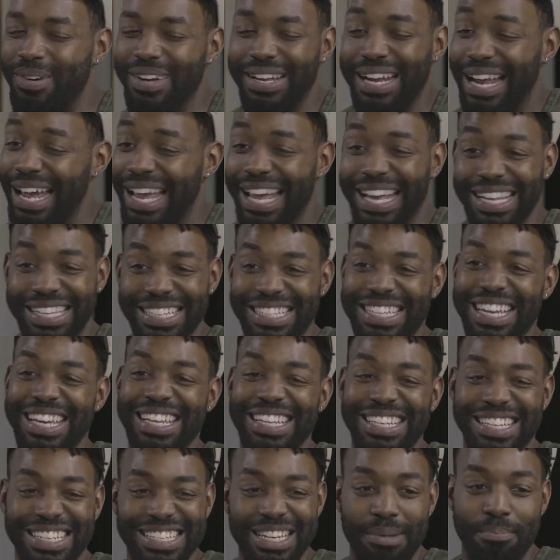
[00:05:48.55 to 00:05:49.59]
and I hate to say
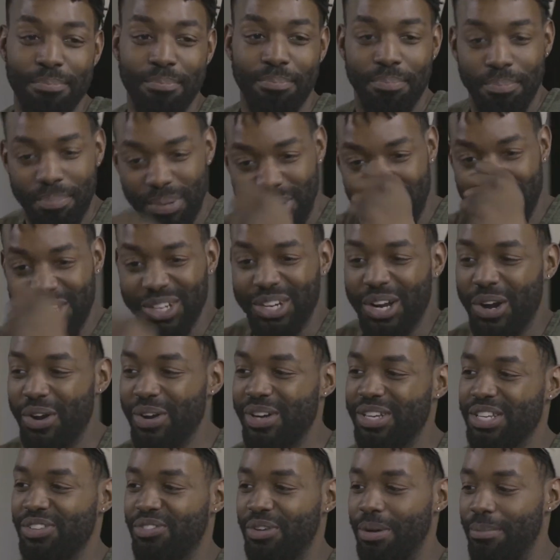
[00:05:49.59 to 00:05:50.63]
this because I'm pulling the
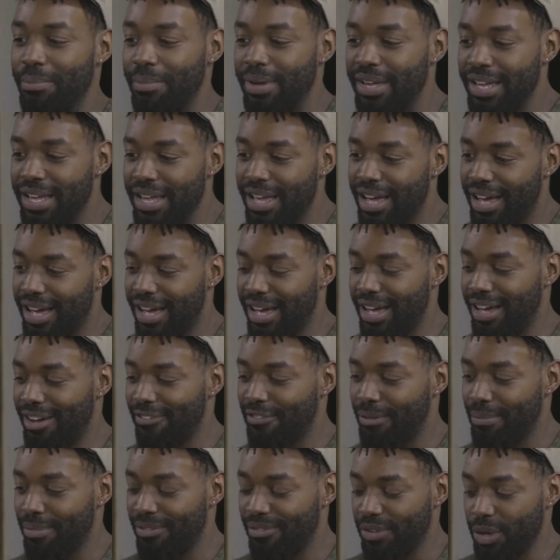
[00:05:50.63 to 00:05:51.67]
curtains from
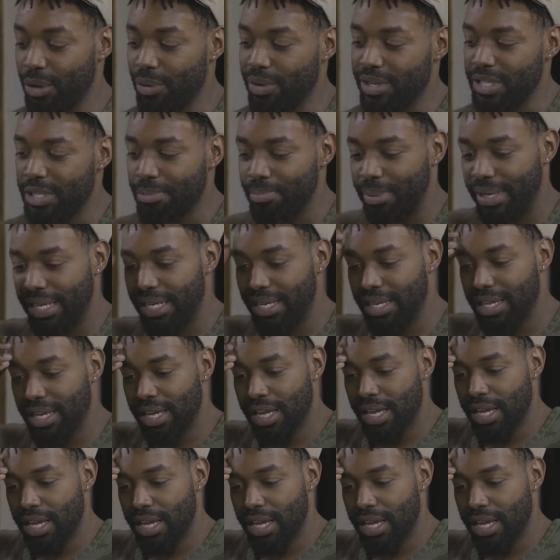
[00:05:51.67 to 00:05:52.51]
the viewers, but